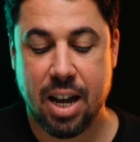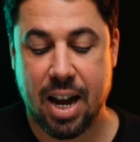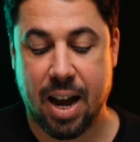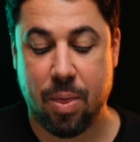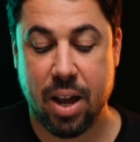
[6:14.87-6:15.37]

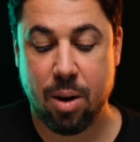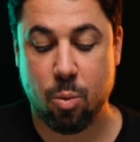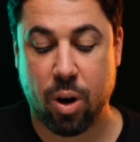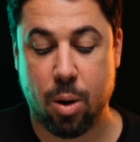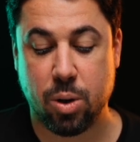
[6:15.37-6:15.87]
And then
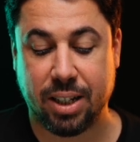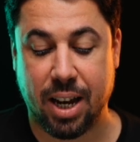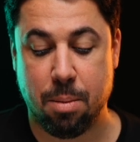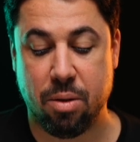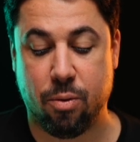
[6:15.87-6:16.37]
what I was
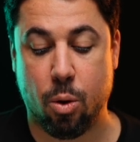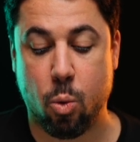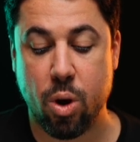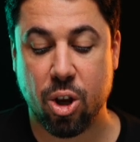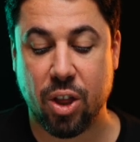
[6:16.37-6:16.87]
saying before,
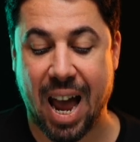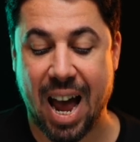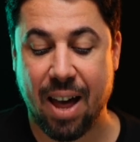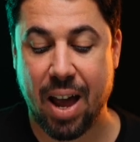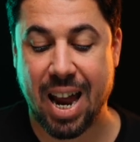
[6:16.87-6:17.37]
we don't
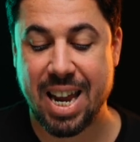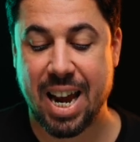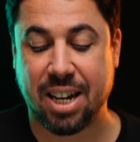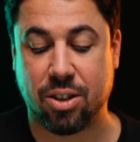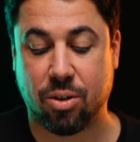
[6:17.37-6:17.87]
add any
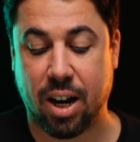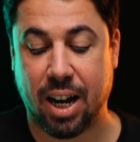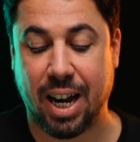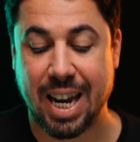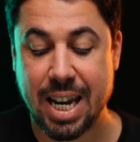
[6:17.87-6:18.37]

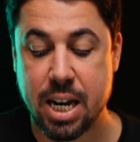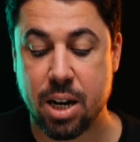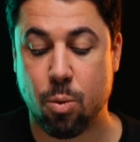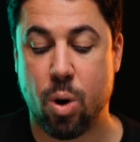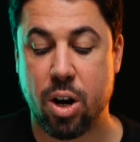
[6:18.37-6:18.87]
extra
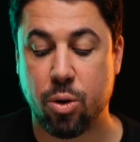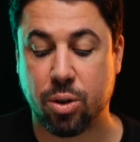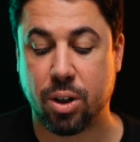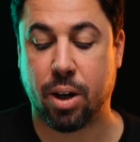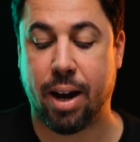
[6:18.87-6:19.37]
E when
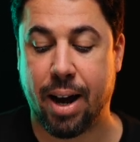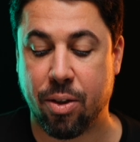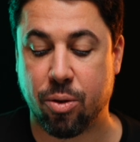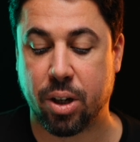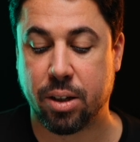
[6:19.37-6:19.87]
using
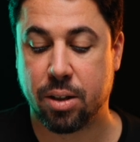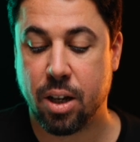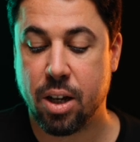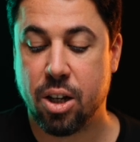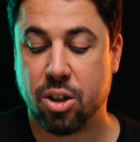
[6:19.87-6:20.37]
hundreds.
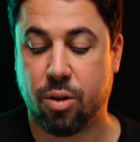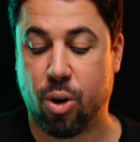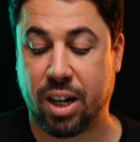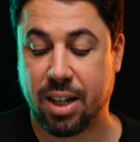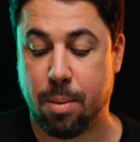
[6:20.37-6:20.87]
So for
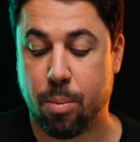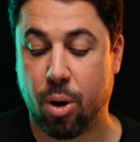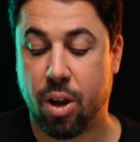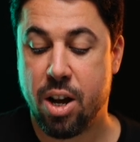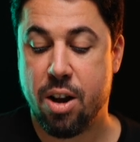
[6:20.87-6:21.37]

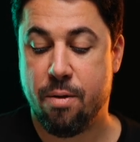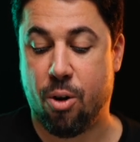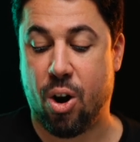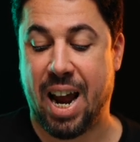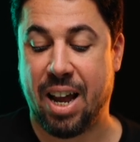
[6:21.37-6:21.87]
example,
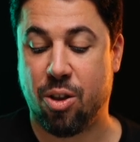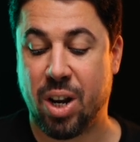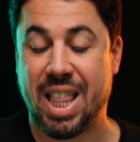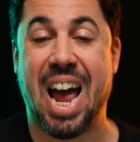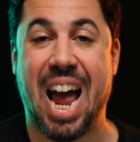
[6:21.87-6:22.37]

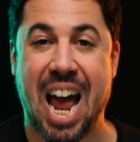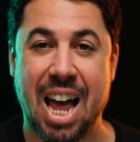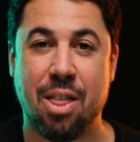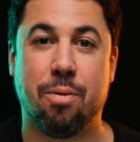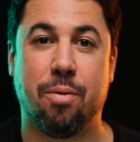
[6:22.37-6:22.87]

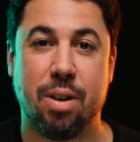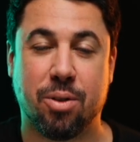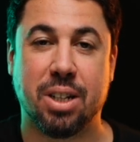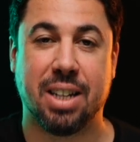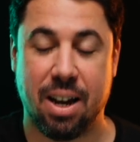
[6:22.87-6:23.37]

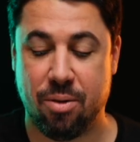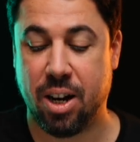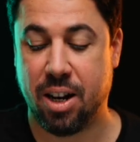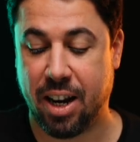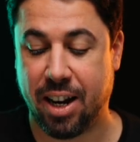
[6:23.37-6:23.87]

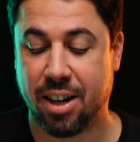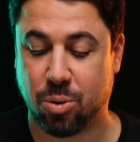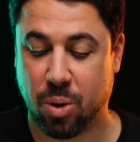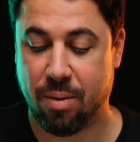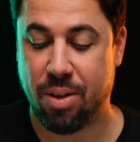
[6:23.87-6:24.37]
457, in
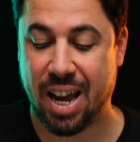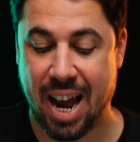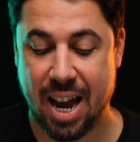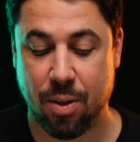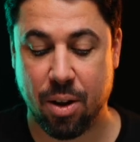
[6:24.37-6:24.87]
English we have the
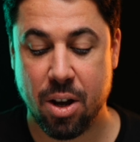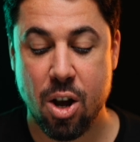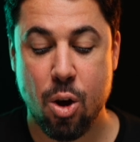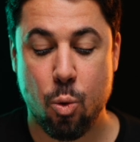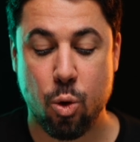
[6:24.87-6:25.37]
and,
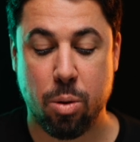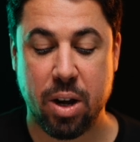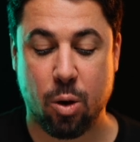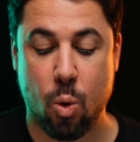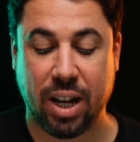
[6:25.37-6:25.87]
would
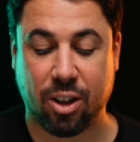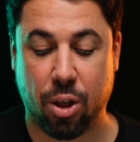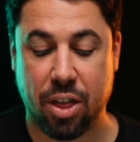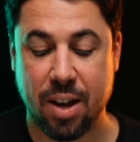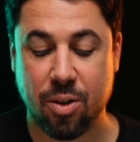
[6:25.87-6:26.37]
be
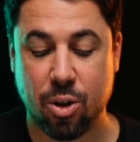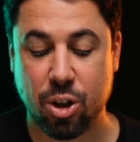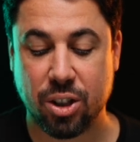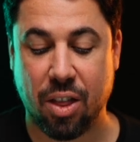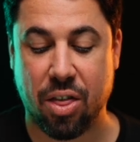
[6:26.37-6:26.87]

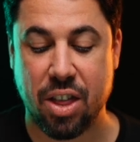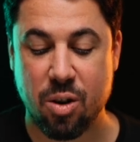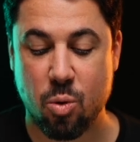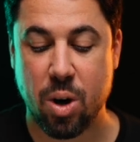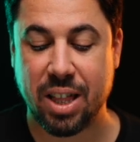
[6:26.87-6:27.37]

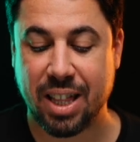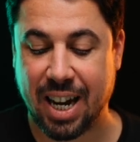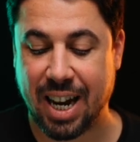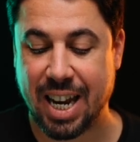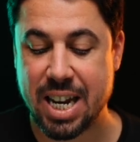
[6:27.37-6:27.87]

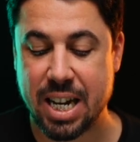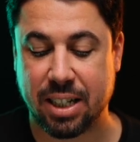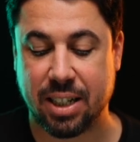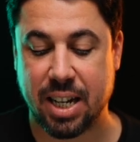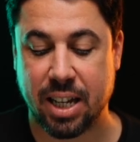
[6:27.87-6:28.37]

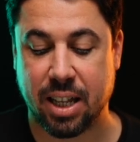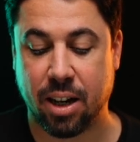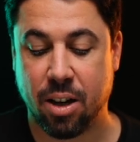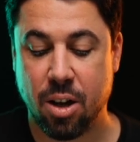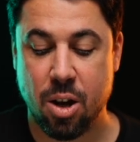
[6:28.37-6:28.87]
457.
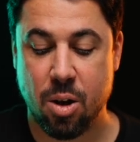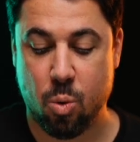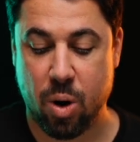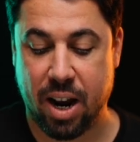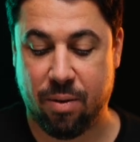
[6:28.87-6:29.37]

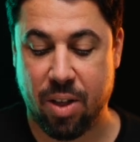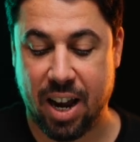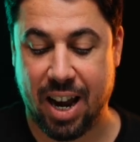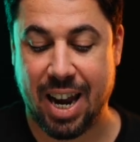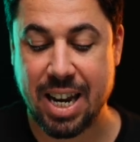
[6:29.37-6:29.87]
We have
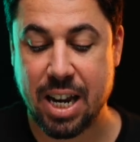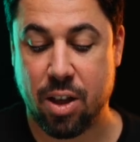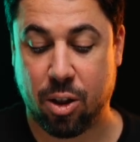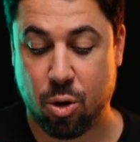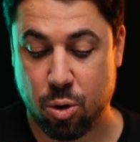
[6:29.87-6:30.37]
the E
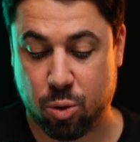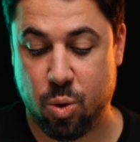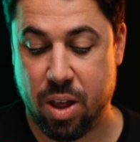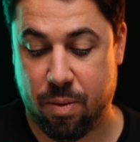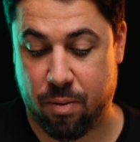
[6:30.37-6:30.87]
that goes
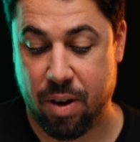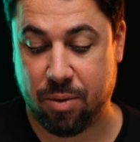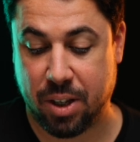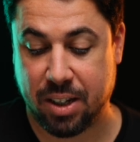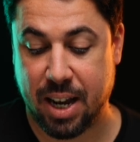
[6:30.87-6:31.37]
with
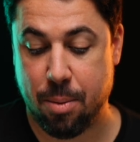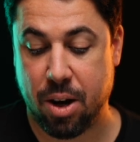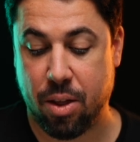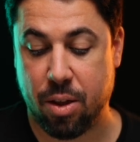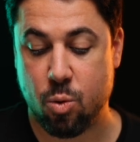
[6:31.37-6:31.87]

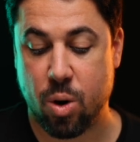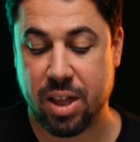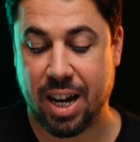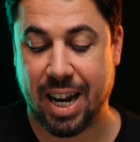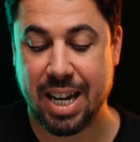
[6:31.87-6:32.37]
57,
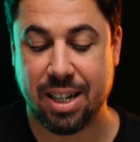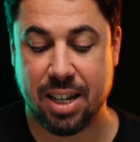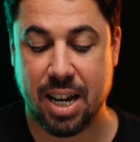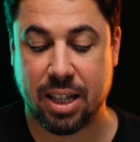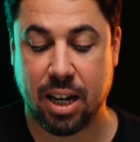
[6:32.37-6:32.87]

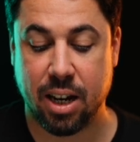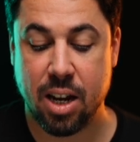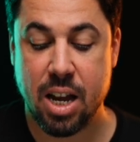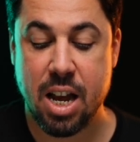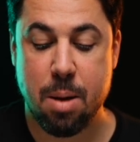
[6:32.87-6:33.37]
57,
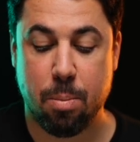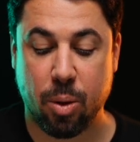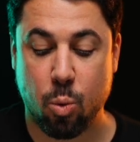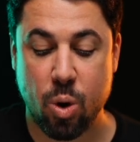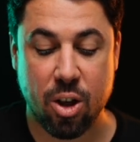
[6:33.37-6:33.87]

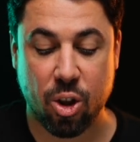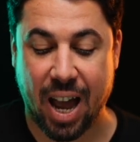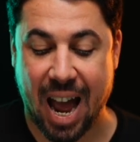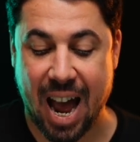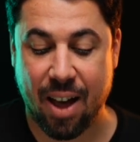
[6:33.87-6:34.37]
but we don't
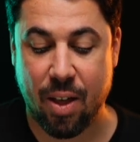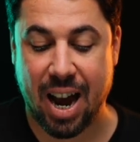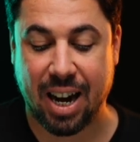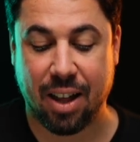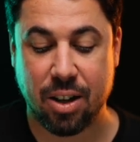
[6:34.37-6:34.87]
add
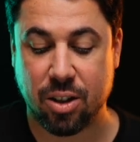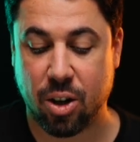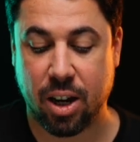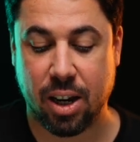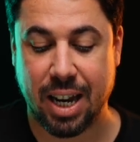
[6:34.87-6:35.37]
an
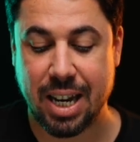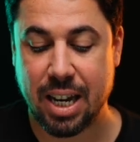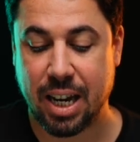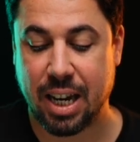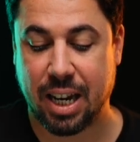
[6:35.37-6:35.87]
additional E
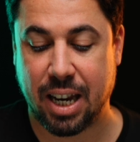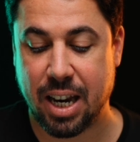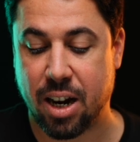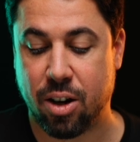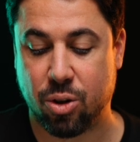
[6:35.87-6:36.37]
in
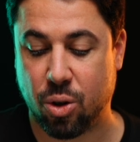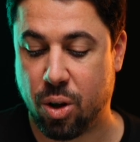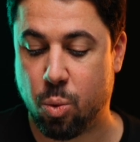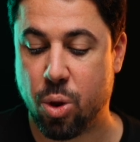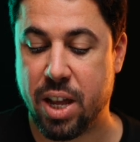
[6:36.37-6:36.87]
here. So
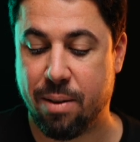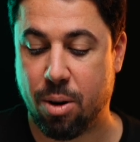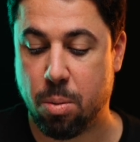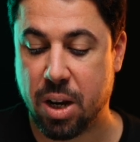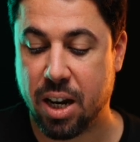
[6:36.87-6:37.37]
it would
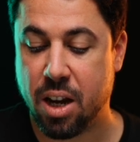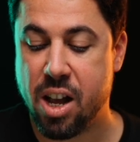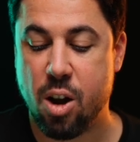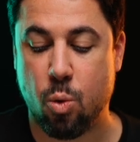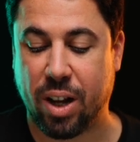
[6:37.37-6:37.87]
never be
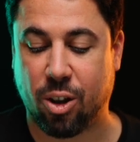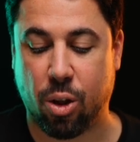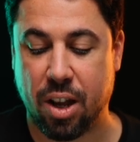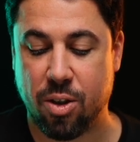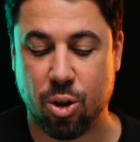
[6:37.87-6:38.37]

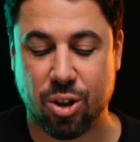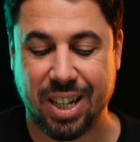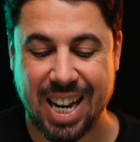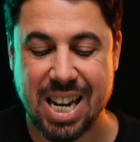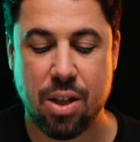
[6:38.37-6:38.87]

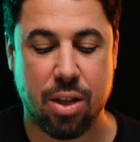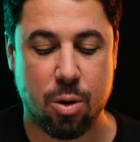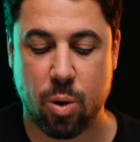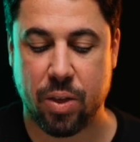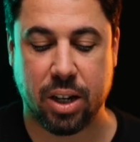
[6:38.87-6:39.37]

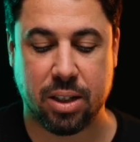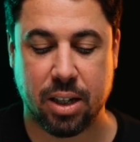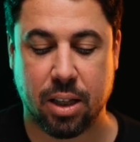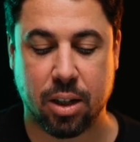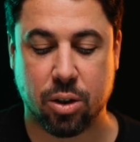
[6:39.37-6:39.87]

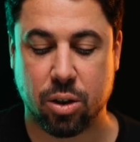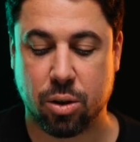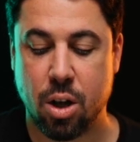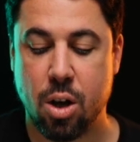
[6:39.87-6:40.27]
457, just